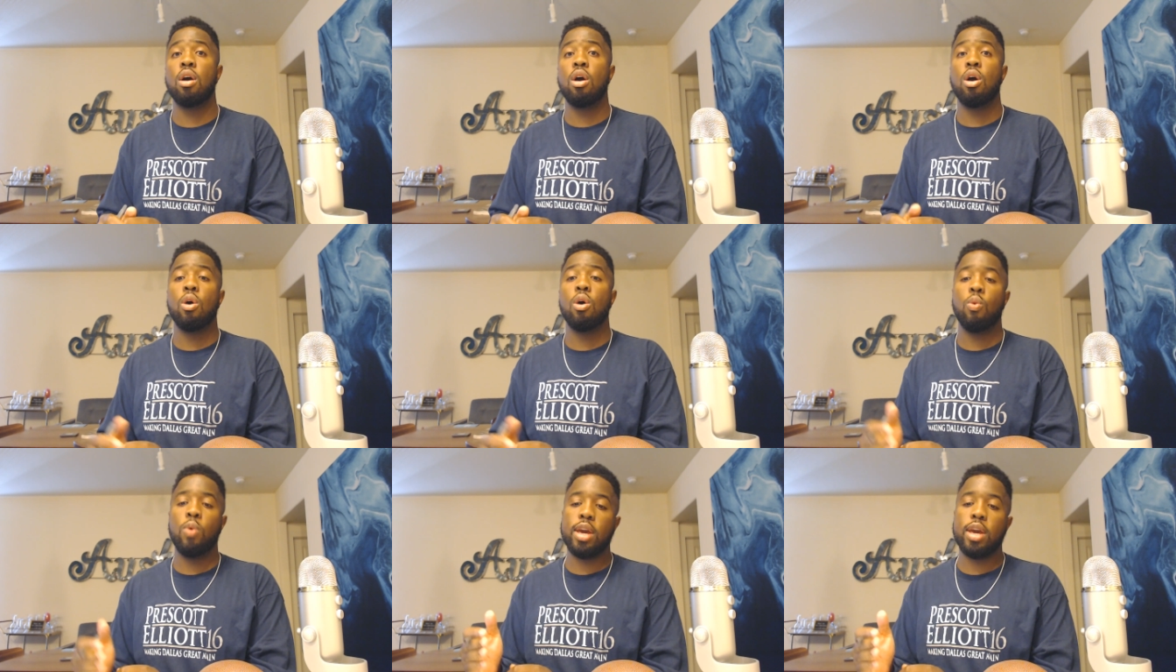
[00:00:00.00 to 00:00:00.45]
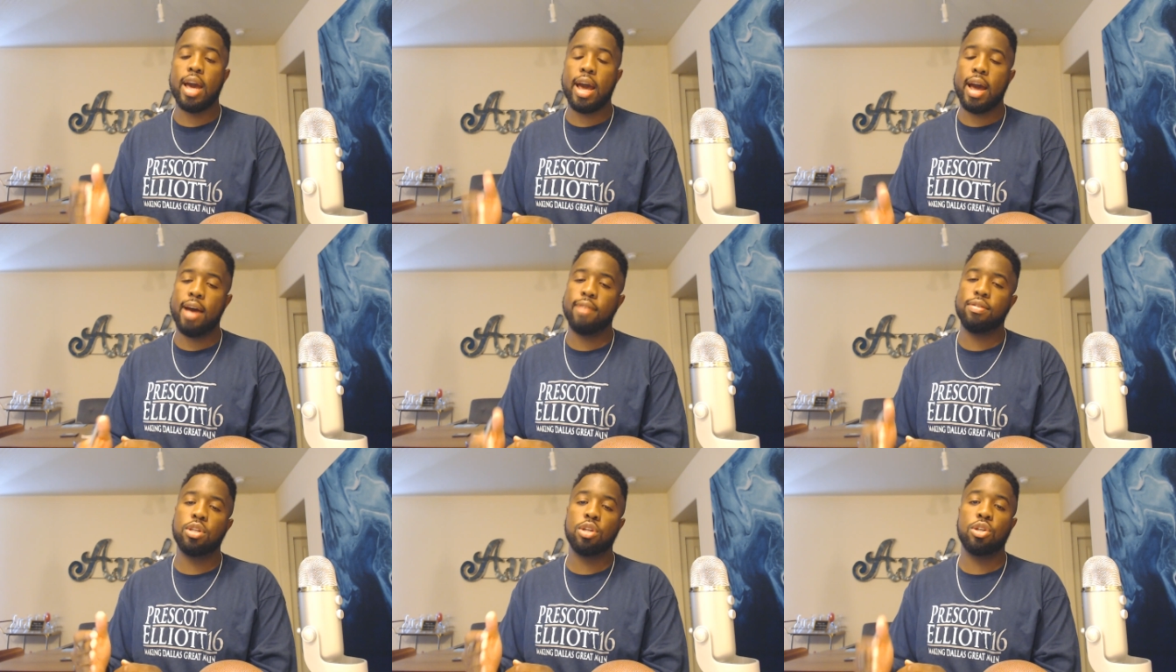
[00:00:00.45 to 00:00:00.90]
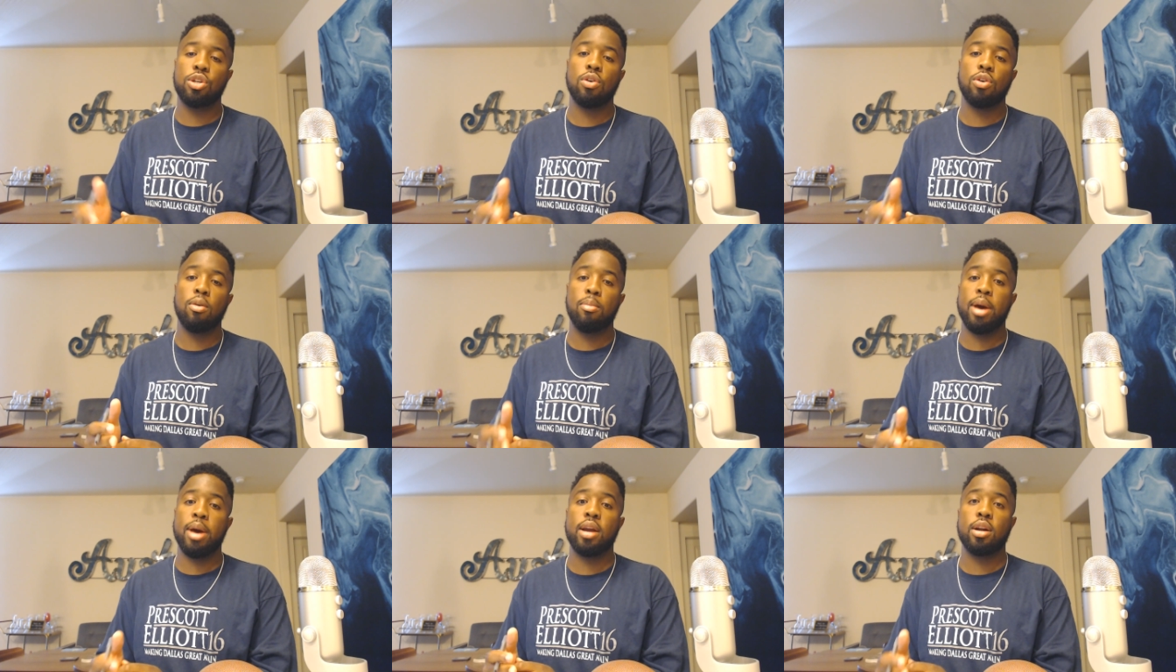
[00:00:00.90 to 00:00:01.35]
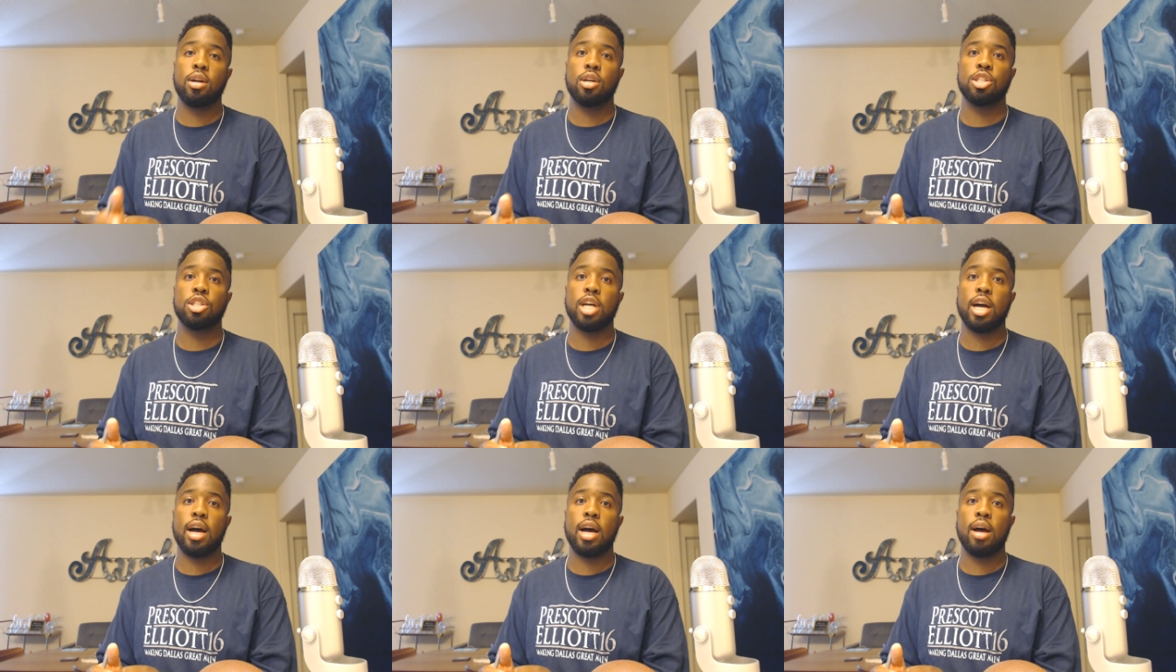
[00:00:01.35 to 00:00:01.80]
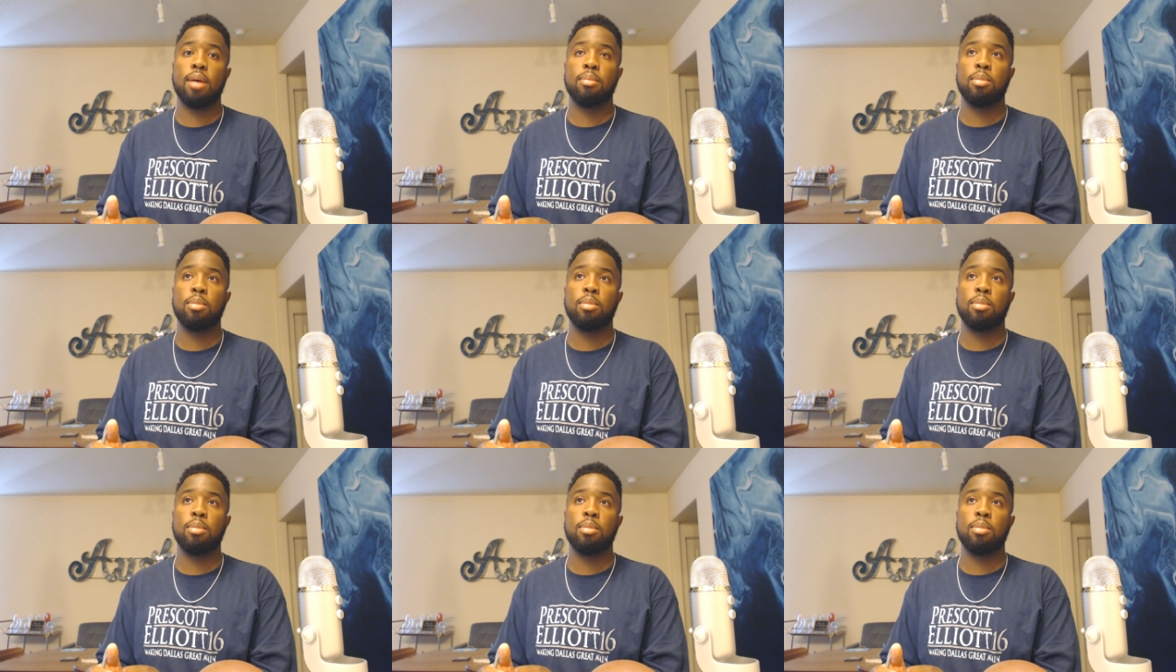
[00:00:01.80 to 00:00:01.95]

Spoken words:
we have to do a better job